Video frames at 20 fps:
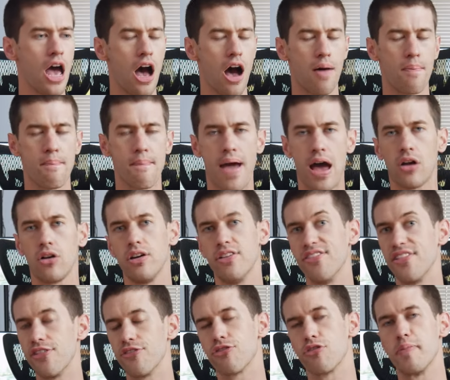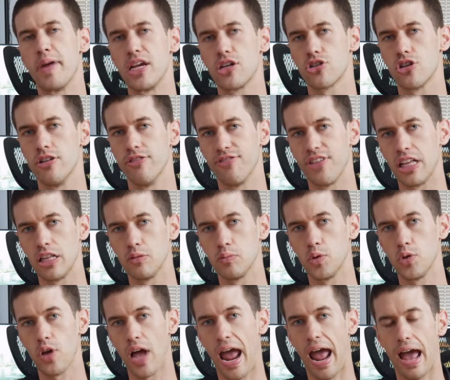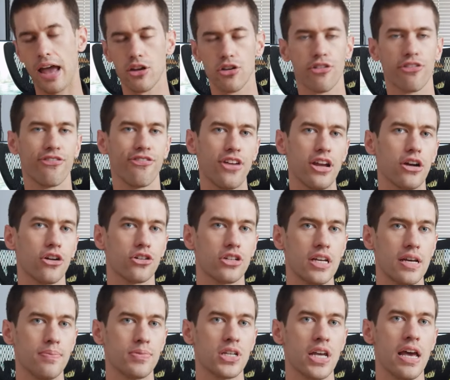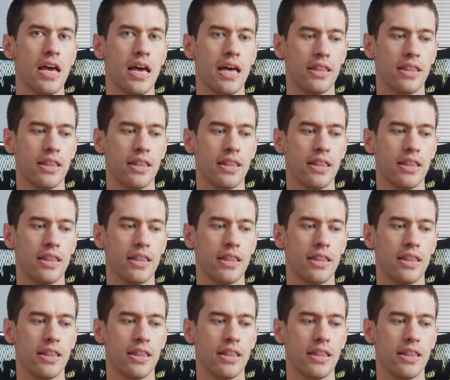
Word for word: amount of information available at your fingertips.